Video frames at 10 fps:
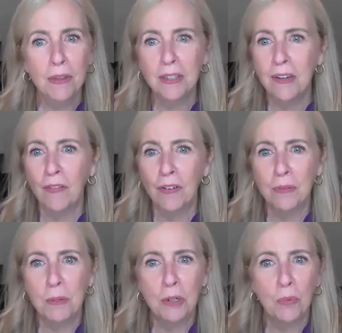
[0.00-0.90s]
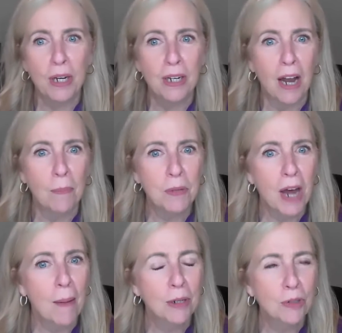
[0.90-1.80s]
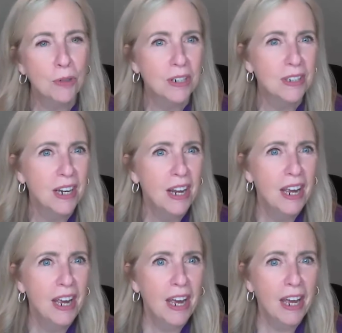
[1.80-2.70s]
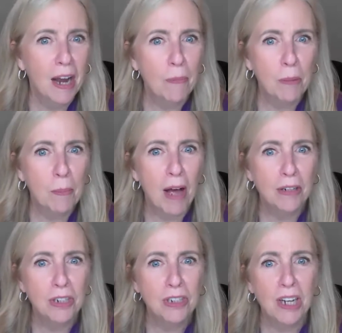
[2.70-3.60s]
the difference between an optometrist, an ophthalmologist.